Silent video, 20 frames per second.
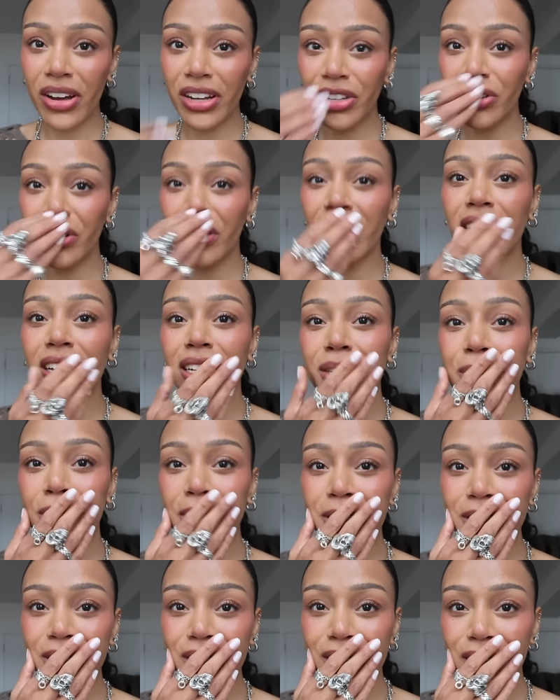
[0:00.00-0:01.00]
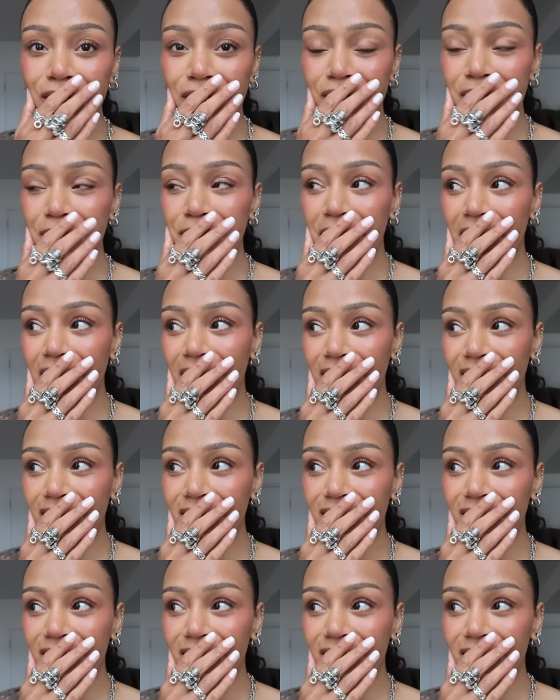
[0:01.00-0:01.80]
And you guys, when you see the goodie bag,